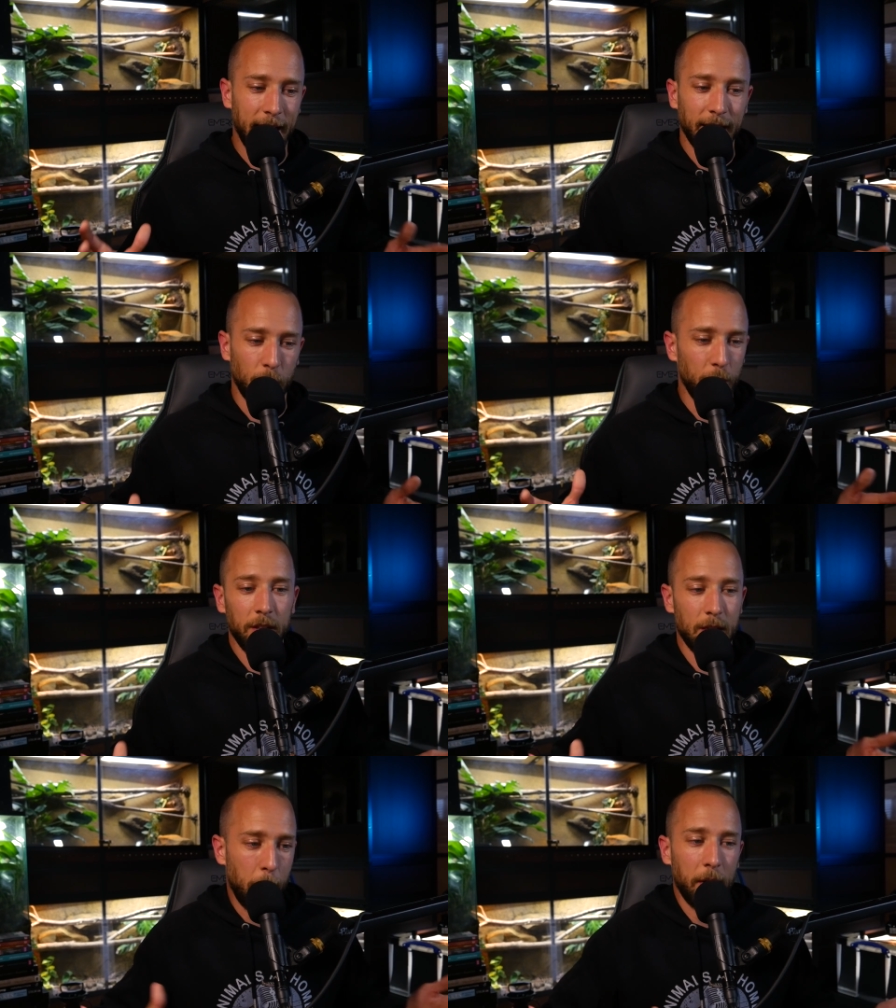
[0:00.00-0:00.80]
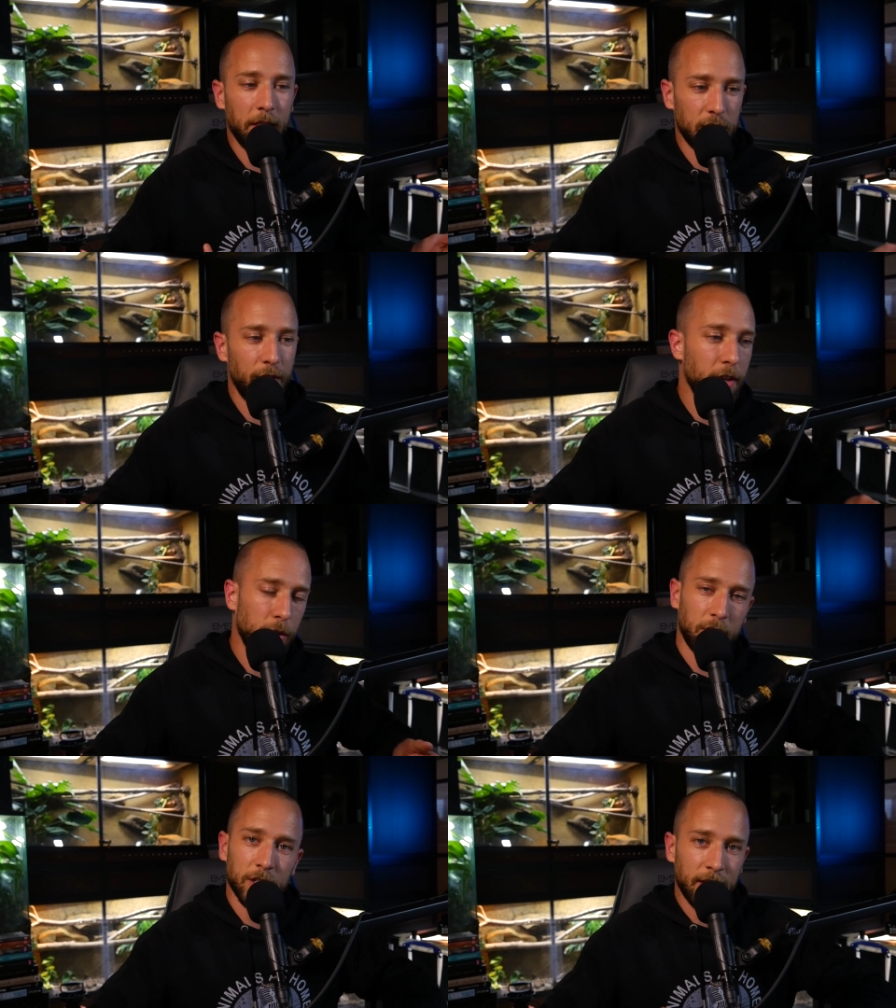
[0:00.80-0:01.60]
Again, the really the point of this
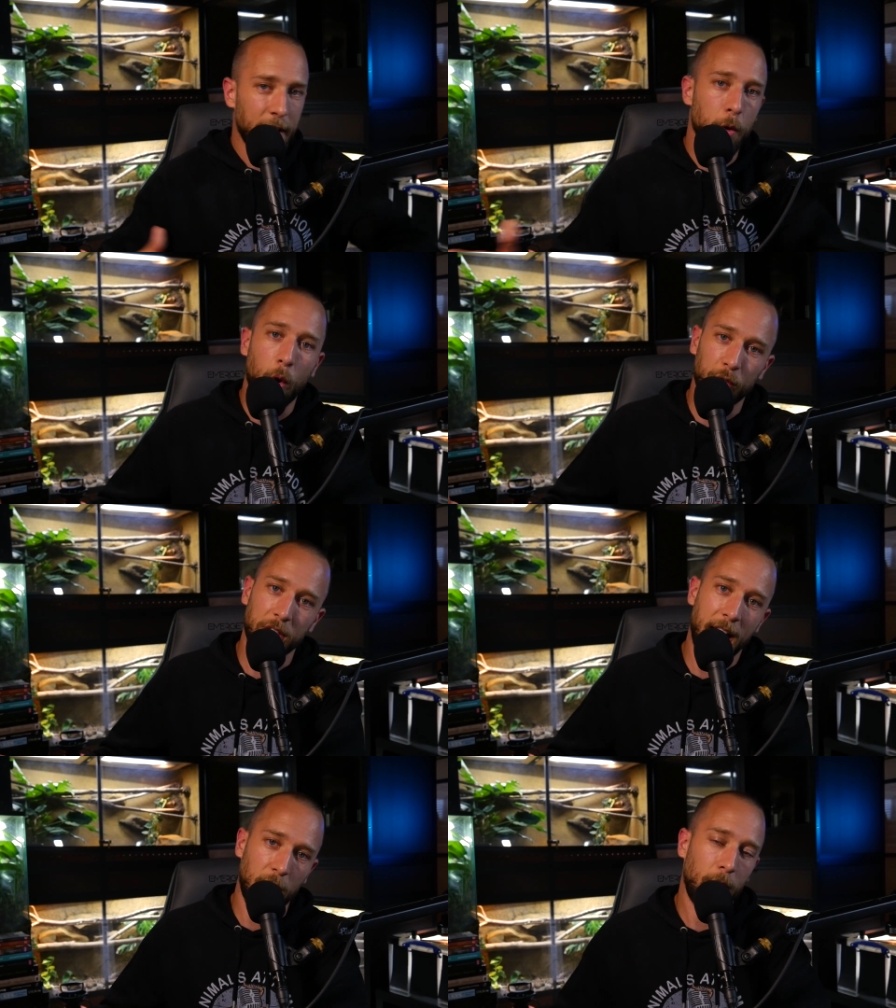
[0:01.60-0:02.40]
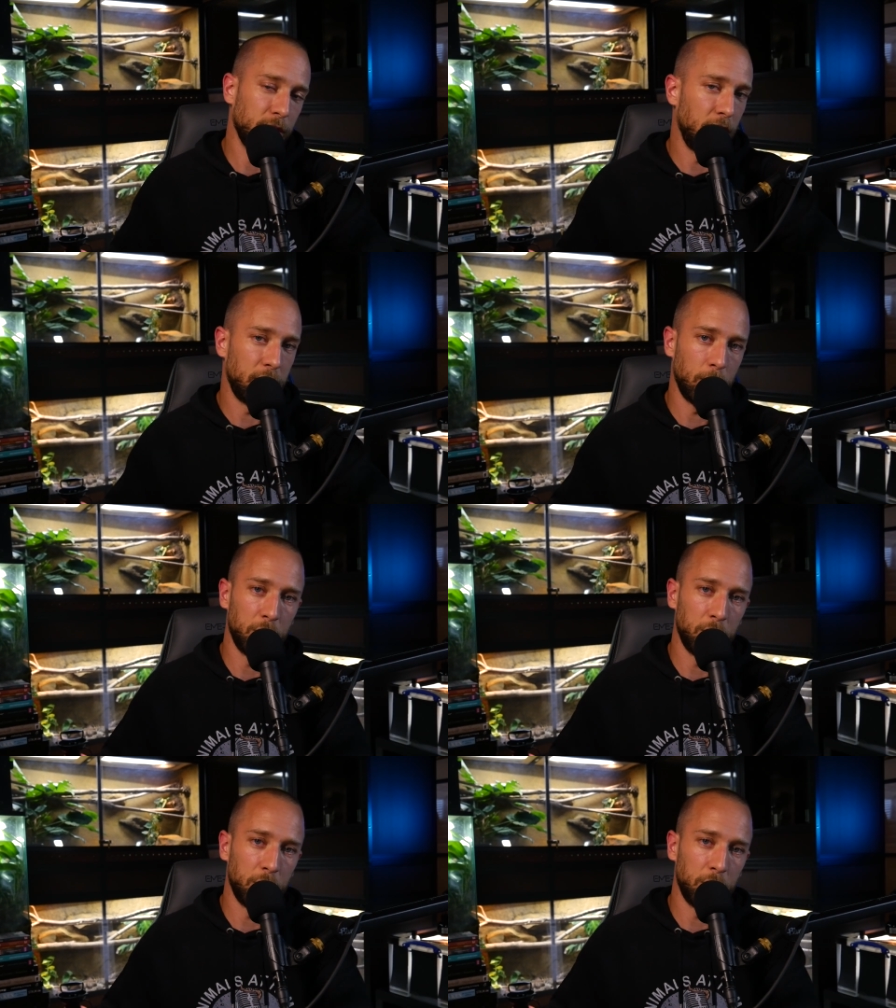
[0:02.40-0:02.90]
video is to send you over to that conversation.